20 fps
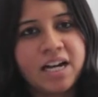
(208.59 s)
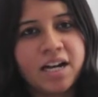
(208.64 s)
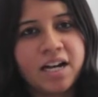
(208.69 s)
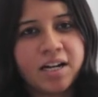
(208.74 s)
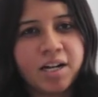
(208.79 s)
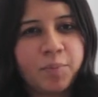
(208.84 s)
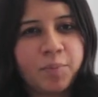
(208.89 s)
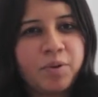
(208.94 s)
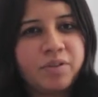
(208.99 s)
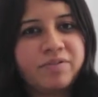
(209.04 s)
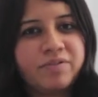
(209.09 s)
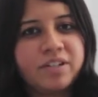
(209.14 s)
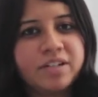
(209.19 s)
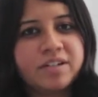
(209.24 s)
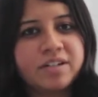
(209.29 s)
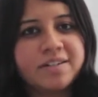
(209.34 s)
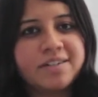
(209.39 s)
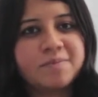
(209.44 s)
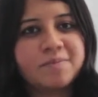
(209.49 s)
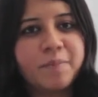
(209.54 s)
A couple of
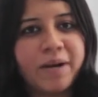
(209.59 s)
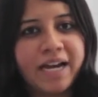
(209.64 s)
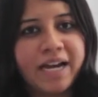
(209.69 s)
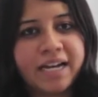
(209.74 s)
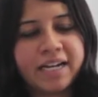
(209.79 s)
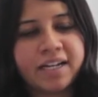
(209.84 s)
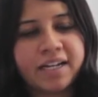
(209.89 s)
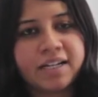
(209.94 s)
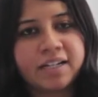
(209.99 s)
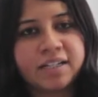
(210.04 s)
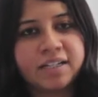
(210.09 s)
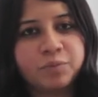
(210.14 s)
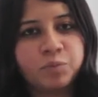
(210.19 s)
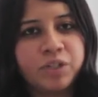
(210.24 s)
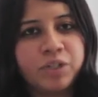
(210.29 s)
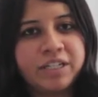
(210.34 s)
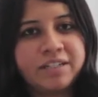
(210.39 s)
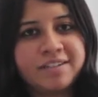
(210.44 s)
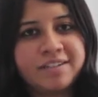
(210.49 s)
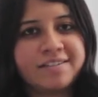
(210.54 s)
years back,
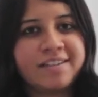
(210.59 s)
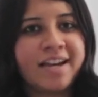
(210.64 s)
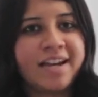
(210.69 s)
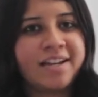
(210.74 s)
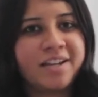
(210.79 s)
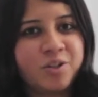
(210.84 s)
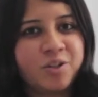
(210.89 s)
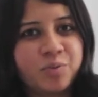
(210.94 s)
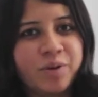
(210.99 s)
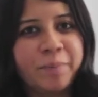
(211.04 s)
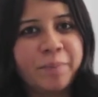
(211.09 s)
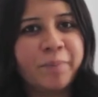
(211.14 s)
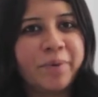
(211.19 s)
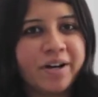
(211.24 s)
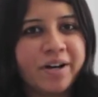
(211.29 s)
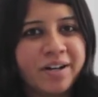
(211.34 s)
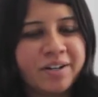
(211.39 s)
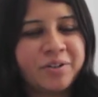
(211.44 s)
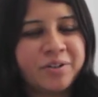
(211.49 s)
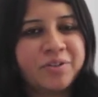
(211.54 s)
we decided to
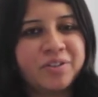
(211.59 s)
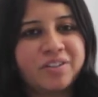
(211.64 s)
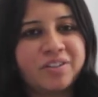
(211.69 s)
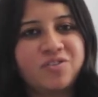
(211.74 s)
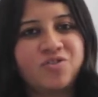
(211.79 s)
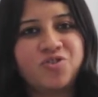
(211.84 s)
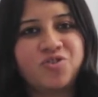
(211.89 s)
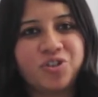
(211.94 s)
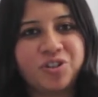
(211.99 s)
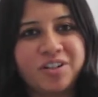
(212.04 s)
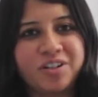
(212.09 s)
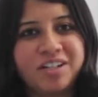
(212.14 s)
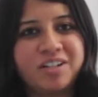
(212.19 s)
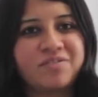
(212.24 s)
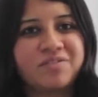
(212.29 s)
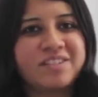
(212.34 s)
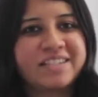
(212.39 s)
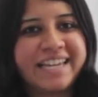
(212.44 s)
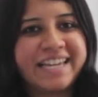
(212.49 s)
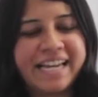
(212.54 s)
embark on this journey
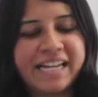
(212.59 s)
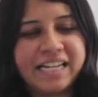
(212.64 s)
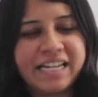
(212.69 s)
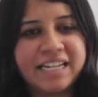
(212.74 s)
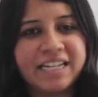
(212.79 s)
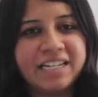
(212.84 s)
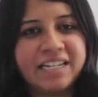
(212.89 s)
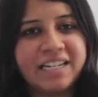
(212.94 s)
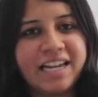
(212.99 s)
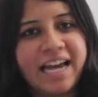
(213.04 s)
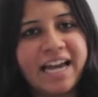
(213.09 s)
of Scalene,